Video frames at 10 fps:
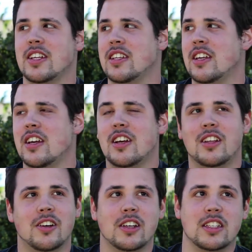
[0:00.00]
can
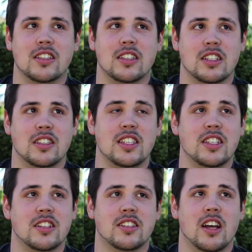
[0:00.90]
look and, and see
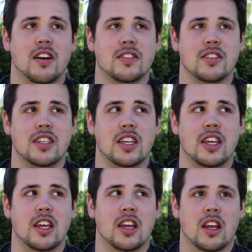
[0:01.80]
yourself and
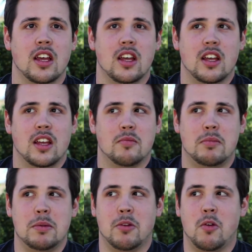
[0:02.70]
see
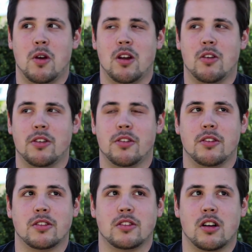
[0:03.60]
people who are going
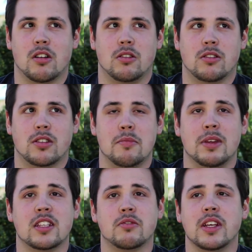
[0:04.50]
through your struggles. I
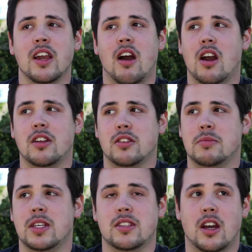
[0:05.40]
mean, it's really hard
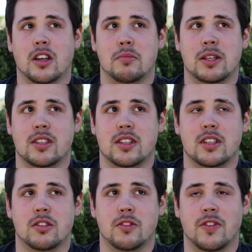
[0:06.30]
to be undocumented
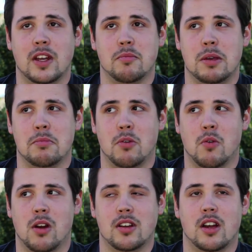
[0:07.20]
and to find people
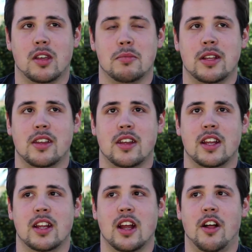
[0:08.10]
who are
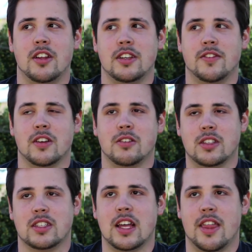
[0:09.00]
undocumented and all the
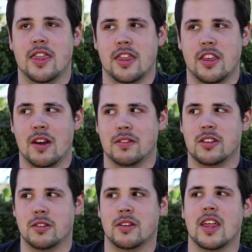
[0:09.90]
difficulties that you have
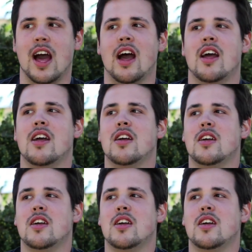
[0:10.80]
to deal with that.